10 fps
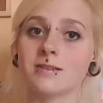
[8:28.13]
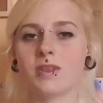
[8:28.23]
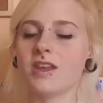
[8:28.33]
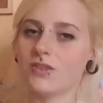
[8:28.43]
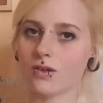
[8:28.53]

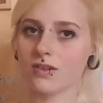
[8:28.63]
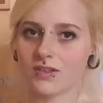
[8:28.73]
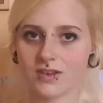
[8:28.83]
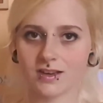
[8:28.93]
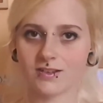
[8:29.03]
but they don't
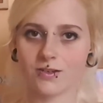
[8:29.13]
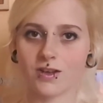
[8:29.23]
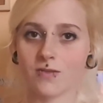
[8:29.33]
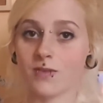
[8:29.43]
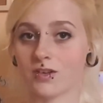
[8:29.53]
stick to
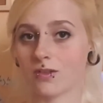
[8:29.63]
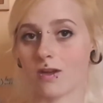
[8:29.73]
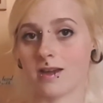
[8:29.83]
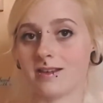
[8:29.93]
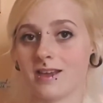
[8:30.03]
conventional
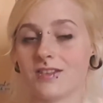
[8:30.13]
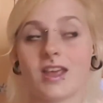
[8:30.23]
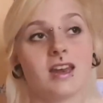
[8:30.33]
ideas.